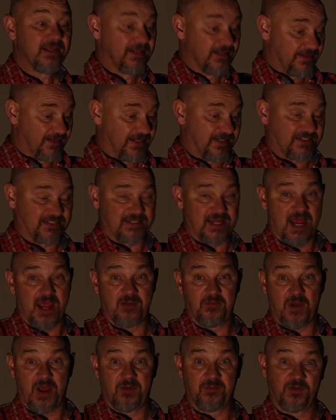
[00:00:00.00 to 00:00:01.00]
this
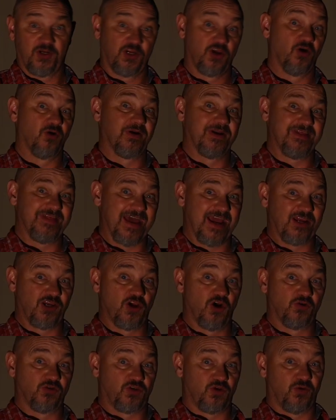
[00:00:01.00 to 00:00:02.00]
time I'm going to go into that
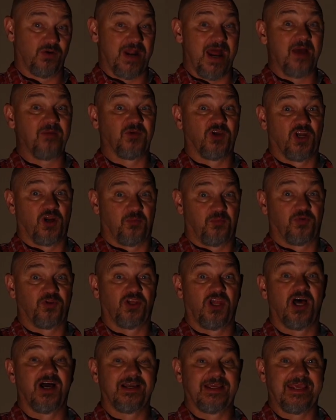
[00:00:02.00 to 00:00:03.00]
go-to and I'm going to
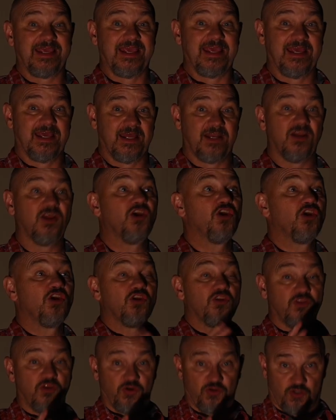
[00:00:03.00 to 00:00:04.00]
plug in
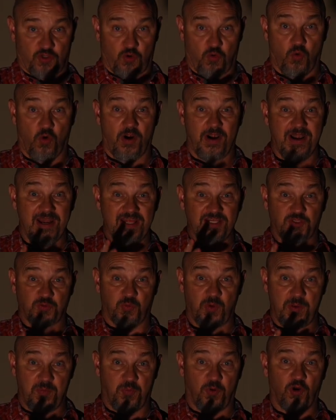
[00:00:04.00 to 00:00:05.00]
those coordinates
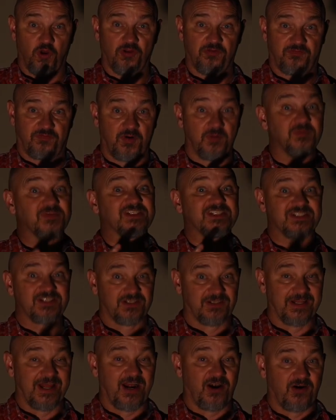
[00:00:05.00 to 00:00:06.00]
we pulled from
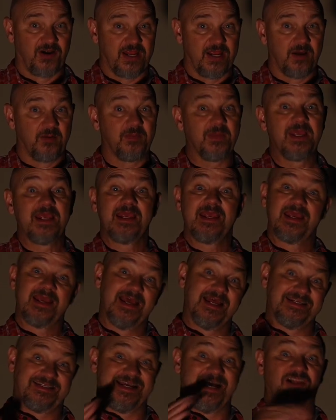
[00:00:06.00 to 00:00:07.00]
Stellarium
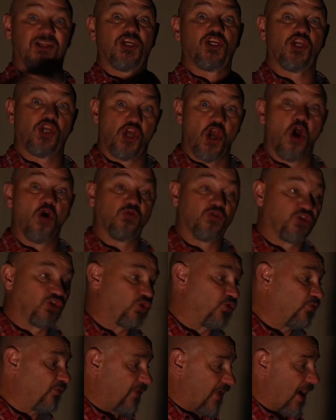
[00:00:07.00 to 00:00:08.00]
and tell it go
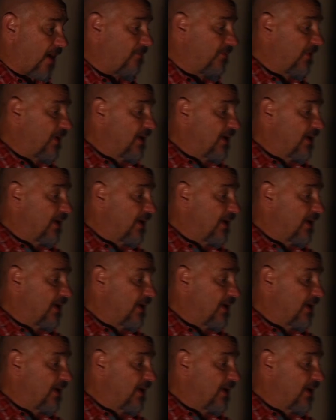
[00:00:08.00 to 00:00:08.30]
to them.